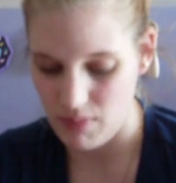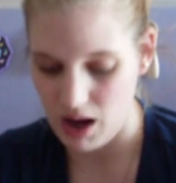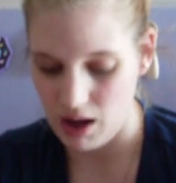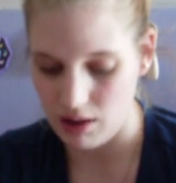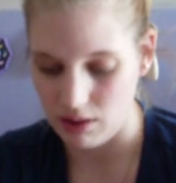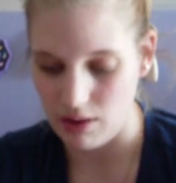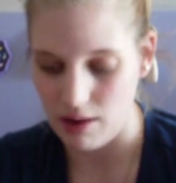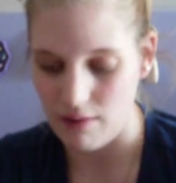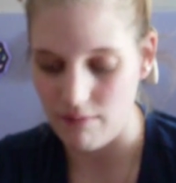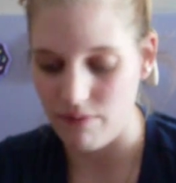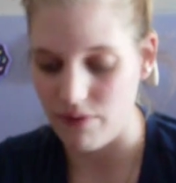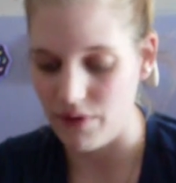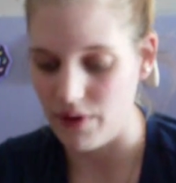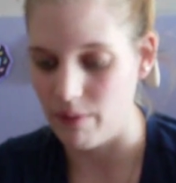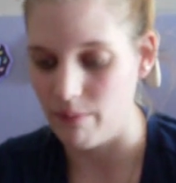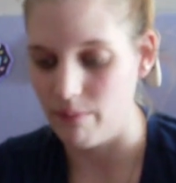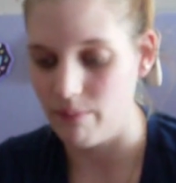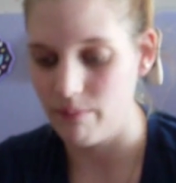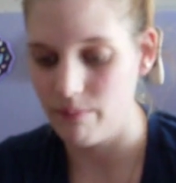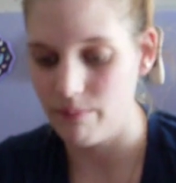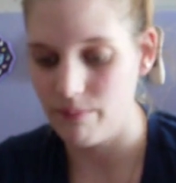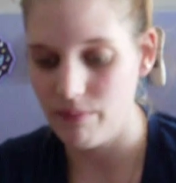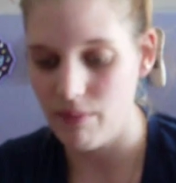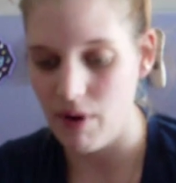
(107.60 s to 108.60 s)
I love
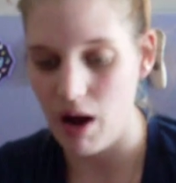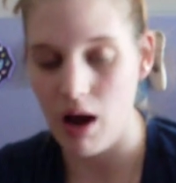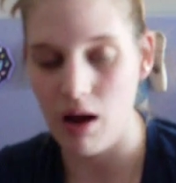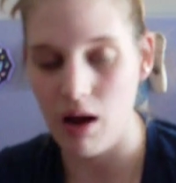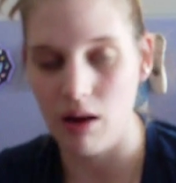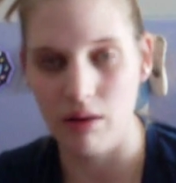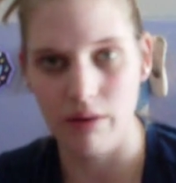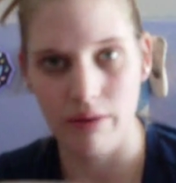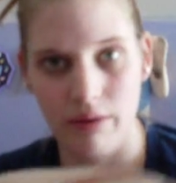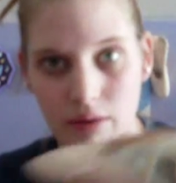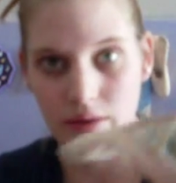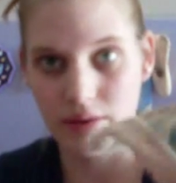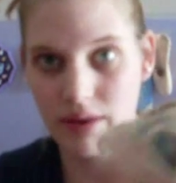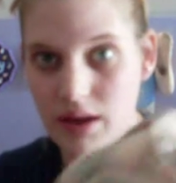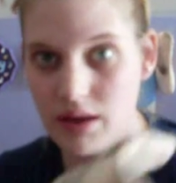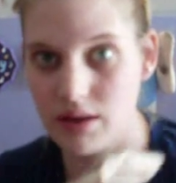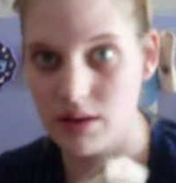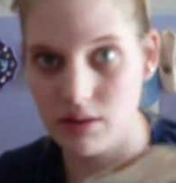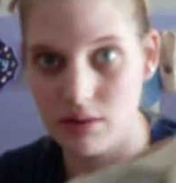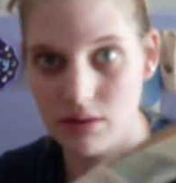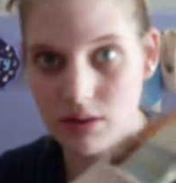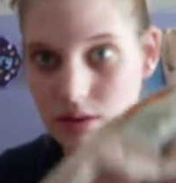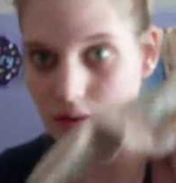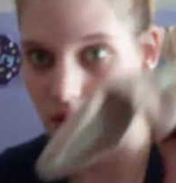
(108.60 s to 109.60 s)
them.
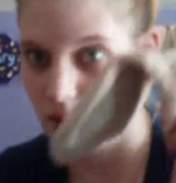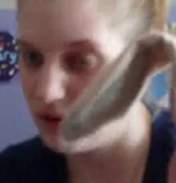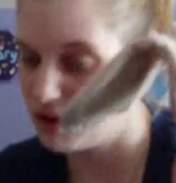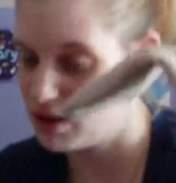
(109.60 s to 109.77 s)
These are so